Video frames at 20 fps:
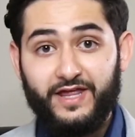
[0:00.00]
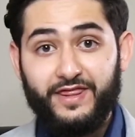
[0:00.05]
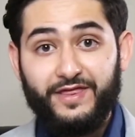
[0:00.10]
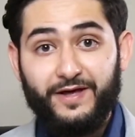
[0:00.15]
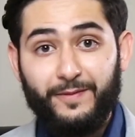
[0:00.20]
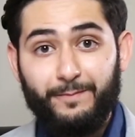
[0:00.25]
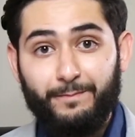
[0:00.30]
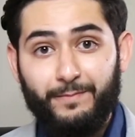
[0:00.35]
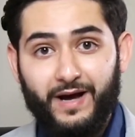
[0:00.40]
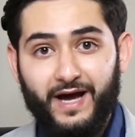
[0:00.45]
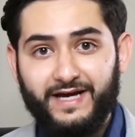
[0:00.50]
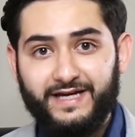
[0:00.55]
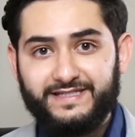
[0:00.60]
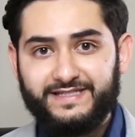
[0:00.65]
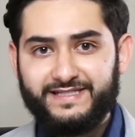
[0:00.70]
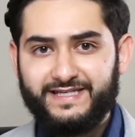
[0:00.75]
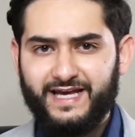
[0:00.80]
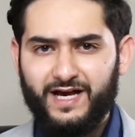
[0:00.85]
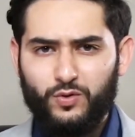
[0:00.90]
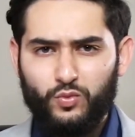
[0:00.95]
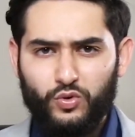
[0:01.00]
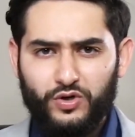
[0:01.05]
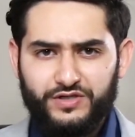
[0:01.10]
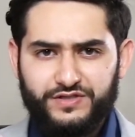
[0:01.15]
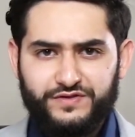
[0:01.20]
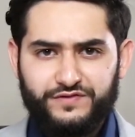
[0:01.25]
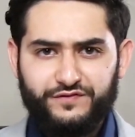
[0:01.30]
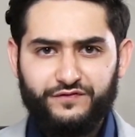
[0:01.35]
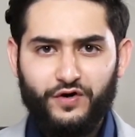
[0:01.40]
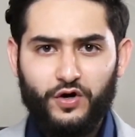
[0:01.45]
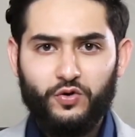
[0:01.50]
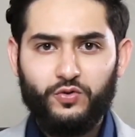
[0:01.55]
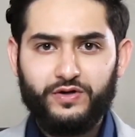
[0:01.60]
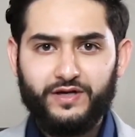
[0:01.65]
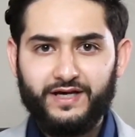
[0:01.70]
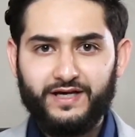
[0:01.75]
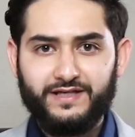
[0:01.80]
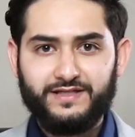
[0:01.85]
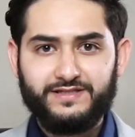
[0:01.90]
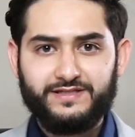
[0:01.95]
The mindset was
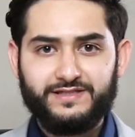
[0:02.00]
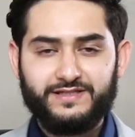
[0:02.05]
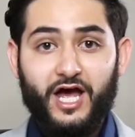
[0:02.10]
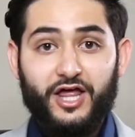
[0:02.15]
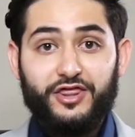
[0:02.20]
focused.